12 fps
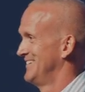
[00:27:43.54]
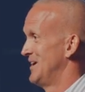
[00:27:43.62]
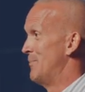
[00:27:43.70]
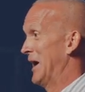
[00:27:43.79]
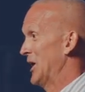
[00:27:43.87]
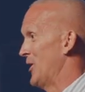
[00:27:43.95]

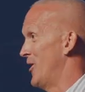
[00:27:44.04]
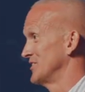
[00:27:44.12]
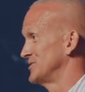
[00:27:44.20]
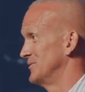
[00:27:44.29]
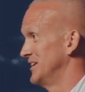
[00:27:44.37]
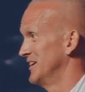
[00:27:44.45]
about how
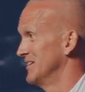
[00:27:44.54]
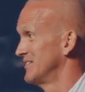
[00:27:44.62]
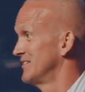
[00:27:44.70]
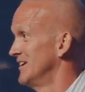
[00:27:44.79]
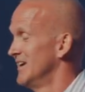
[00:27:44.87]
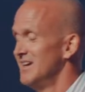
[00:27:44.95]
awesome he
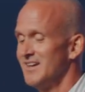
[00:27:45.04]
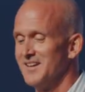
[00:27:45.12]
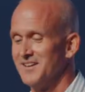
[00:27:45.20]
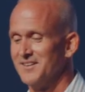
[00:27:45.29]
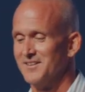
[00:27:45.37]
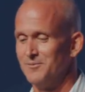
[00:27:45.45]
is.
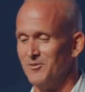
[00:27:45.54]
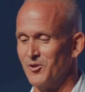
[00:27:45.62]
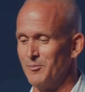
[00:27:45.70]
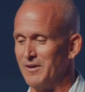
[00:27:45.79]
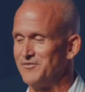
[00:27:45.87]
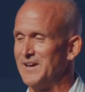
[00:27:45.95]
One
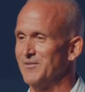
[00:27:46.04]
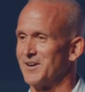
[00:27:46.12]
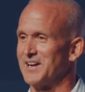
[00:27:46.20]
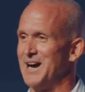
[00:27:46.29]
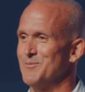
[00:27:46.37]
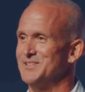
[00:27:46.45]
of my favorite
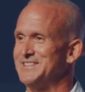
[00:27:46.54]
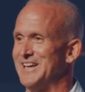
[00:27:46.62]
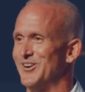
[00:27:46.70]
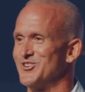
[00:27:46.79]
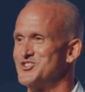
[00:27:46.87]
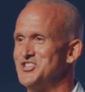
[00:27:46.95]

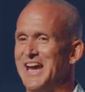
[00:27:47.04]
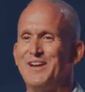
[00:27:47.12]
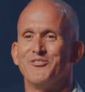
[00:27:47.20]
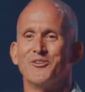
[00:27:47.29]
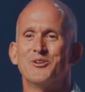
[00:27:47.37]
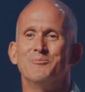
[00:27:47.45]
commentators, J.
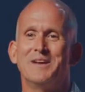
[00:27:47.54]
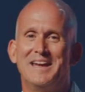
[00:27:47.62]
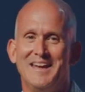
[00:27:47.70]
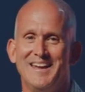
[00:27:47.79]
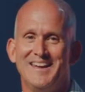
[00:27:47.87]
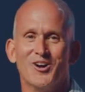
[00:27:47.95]
Vernon
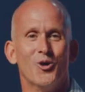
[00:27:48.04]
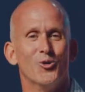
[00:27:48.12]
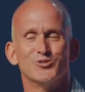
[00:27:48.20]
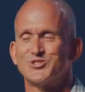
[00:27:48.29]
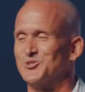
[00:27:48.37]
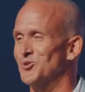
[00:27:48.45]
McGee,
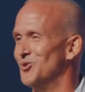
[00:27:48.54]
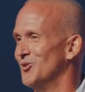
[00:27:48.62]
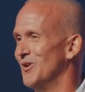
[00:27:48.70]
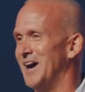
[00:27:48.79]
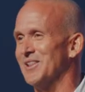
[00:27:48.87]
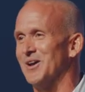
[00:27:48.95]
old
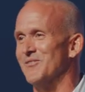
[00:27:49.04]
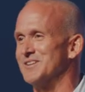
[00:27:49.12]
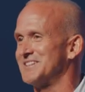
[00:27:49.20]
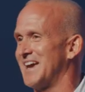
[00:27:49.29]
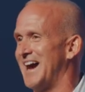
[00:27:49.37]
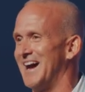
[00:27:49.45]
school. I love
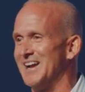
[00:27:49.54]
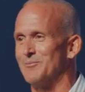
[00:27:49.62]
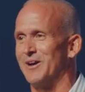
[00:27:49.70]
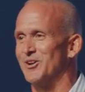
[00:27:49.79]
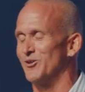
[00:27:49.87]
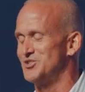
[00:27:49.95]
this cat.
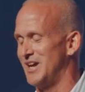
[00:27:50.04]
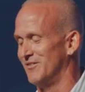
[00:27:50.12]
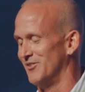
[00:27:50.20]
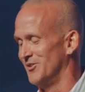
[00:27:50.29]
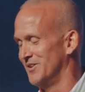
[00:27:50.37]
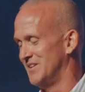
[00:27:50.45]
Anybody know J.
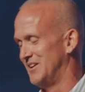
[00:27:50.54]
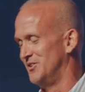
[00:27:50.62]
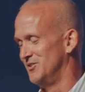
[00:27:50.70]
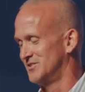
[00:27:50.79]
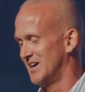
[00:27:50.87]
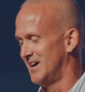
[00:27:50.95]
Vernon? That
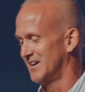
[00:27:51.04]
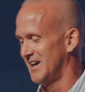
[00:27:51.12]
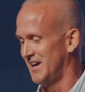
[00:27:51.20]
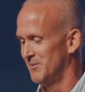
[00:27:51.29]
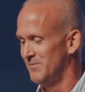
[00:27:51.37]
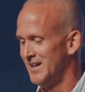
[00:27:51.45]
dude's got
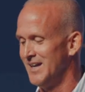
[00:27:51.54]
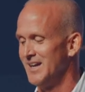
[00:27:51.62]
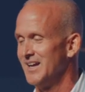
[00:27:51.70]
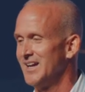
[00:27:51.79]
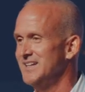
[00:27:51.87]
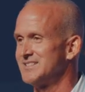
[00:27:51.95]
game.
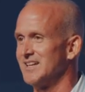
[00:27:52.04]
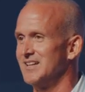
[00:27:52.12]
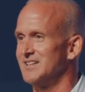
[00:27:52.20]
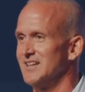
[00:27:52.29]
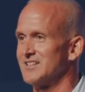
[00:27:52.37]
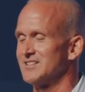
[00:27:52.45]
He said
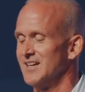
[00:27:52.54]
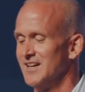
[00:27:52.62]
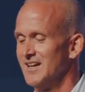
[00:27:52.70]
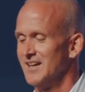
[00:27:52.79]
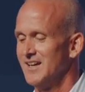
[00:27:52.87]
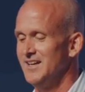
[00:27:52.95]
this.
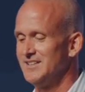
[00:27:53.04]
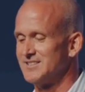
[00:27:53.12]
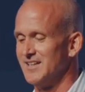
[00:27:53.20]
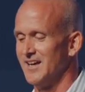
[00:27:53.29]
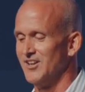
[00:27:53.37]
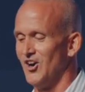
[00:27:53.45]
He
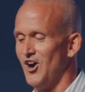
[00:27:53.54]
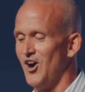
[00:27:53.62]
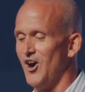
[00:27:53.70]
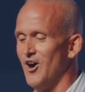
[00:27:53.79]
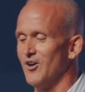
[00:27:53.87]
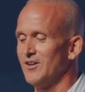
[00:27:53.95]
said,
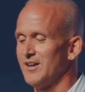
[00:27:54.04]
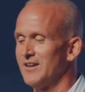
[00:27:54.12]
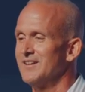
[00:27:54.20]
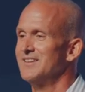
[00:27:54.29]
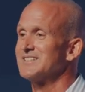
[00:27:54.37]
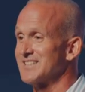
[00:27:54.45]

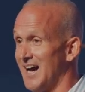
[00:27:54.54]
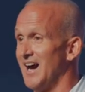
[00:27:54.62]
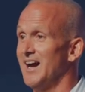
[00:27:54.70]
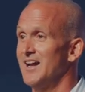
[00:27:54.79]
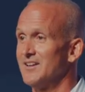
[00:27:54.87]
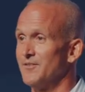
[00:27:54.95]
this
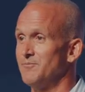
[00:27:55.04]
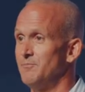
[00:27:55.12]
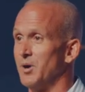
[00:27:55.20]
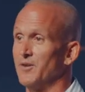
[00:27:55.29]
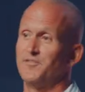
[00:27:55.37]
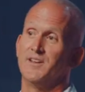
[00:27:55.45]
guy, the
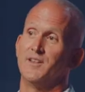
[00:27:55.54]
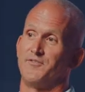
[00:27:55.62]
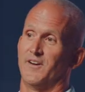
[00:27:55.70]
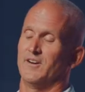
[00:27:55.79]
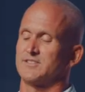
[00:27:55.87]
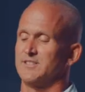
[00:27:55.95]
Puffy, the
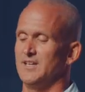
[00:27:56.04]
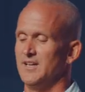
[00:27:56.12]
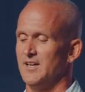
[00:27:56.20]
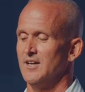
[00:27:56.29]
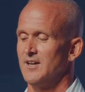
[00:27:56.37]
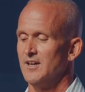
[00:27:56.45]
Pharisee,
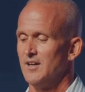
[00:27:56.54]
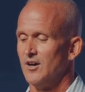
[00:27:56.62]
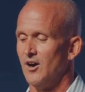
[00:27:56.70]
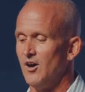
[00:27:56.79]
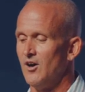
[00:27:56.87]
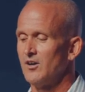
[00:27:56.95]

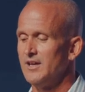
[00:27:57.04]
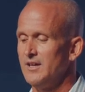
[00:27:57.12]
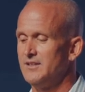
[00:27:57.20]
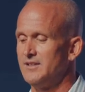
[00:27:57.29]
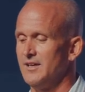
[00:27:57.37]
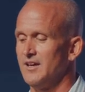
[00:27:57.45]
all he
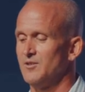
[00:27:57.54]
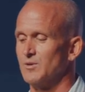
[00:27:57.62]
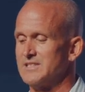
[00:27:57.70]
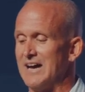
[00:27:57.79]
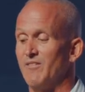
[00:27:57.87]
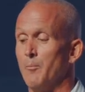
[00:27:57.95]
did
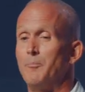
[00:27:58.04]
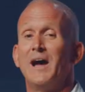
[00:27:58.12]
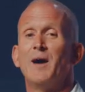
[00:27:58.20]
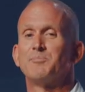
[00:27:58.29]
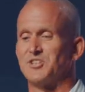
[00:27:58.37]
was have a pep